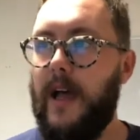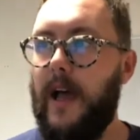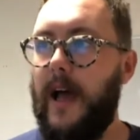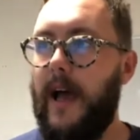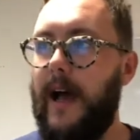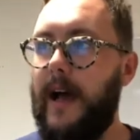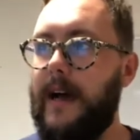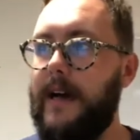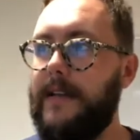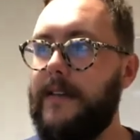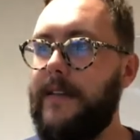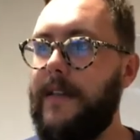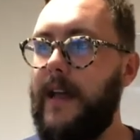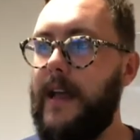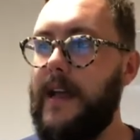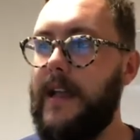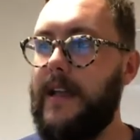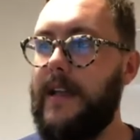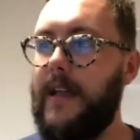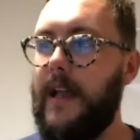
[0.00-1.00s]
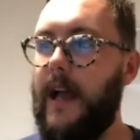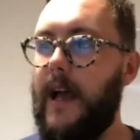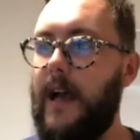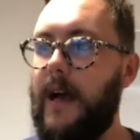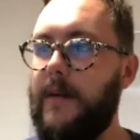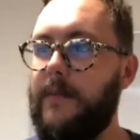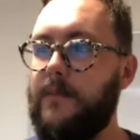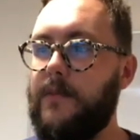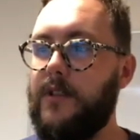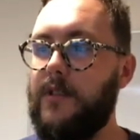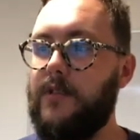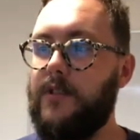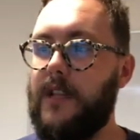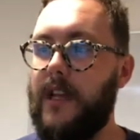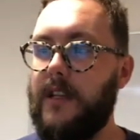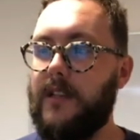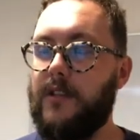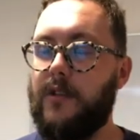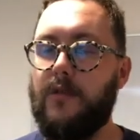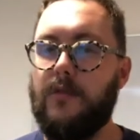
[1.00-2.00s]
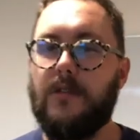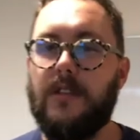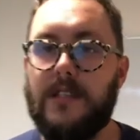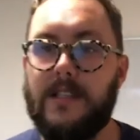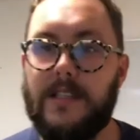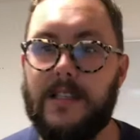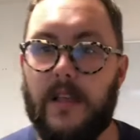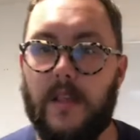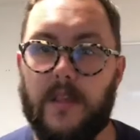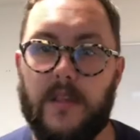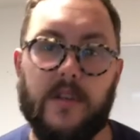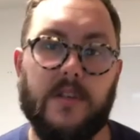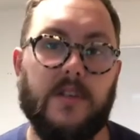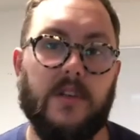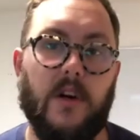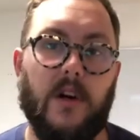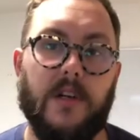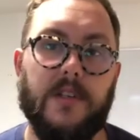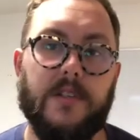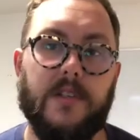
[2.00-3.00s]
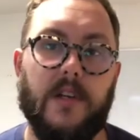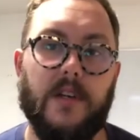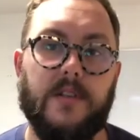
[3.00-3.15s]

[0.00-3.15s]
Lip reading: And they used it. It's called the synthesizer.